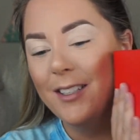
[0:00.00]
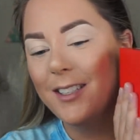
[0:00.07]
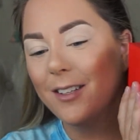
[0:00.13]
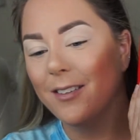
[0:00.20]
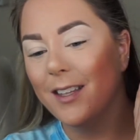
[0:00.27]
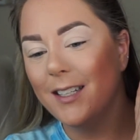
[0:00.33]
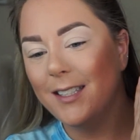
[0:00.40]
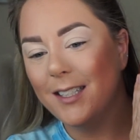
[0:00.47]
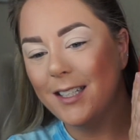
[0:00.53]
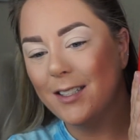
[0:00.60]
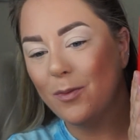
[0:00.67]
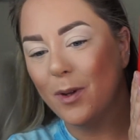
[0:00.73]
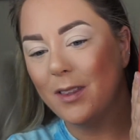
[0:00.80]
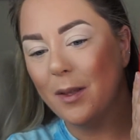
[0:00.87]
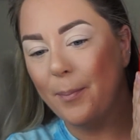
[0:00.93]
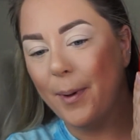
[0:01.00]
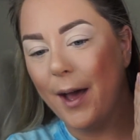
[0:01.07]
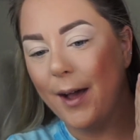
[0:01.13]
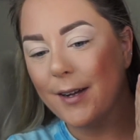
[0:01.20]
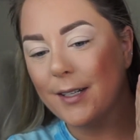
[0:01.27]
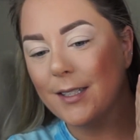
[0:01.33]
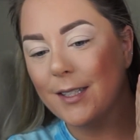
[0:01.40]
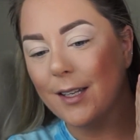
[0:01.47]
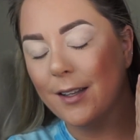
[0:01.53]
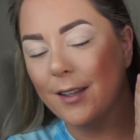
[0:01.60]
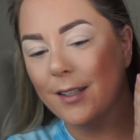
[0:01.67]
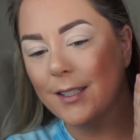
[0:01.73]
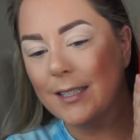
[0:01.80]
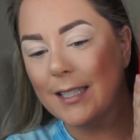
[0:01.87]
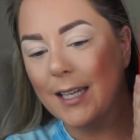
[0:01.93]
So this is what the box
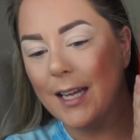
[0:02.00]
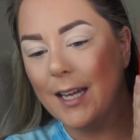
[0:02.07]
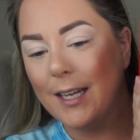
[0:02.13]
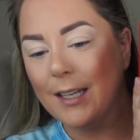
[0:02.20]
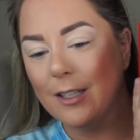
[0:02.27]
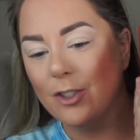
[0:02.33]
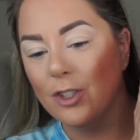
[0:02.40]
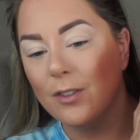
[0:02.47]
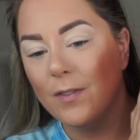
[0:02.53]
looks like.